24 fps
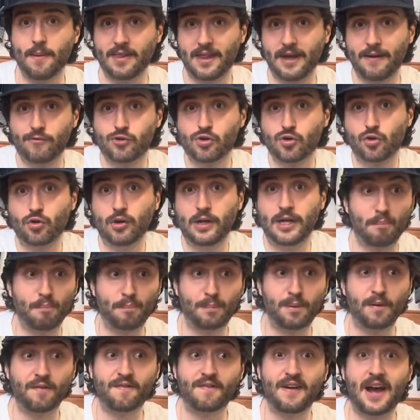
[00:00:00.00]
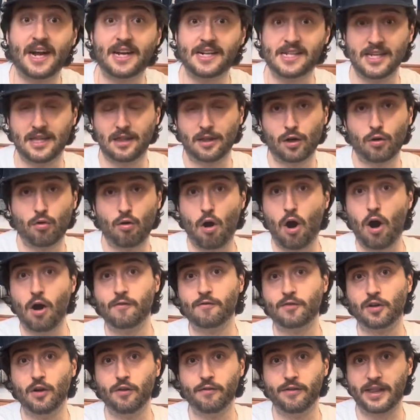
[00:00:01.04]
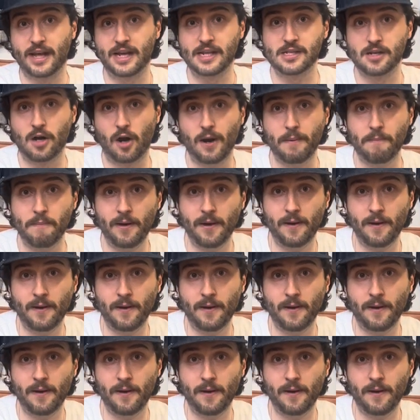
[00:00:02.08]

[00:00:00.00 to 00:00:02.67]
They've truly perfected the craft over that time.